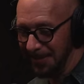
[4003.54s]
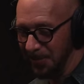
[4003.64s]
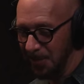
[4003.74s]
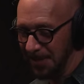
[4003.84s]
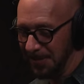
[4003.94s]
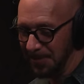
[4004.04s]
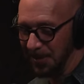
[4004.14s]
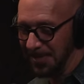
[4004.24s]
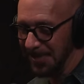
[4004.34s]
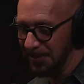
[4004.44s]
what
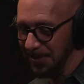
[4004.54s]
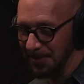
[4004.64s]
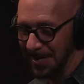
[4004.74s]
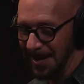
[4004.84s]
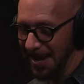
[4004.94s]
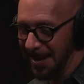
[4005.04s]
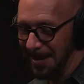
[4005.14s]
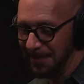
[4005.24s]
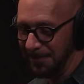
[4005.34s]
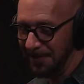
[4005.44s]
what's the difference between
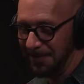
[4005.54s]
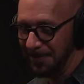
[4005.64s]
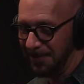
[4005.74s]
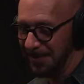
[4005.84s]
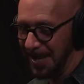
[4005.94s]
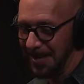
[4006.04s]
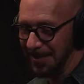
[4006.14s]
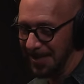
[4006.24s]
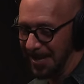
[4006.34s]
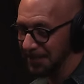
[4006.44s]
AI f- saying
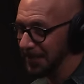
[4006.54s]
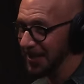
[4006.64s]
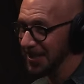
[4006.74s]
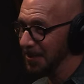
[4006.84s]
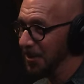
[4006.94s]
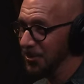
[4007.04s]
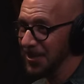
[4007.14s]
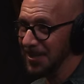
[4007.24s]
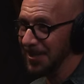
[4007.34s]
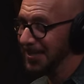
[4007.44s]
it has feelings and
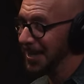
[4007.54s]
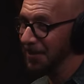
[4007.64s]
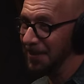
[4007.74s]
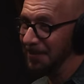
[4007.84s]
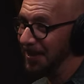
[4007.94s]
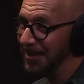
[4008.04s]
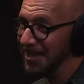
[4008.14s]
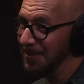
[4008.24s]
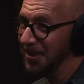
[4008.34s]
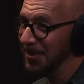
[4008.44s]
emotions and us saying we have feelings
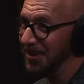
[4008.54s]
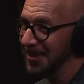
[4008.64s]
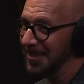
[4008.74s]
and emotions?